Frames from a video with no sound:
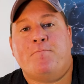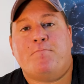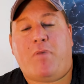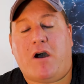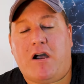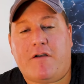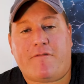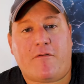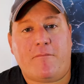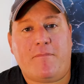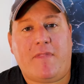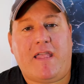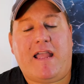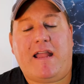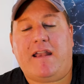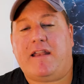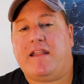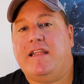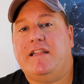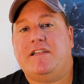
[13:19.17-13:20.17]
Apart from
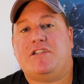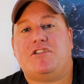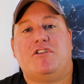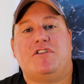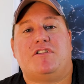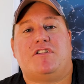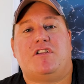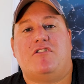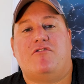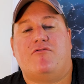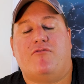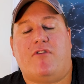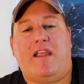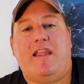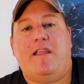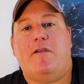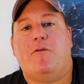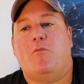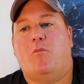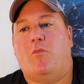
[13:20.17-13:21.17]
that, it's just a
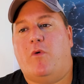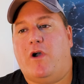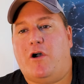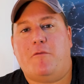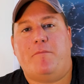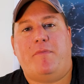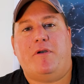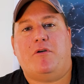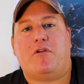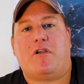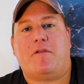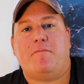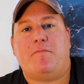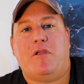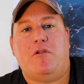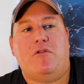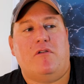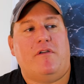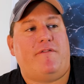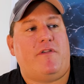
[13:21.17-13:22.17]
great, well-built computer.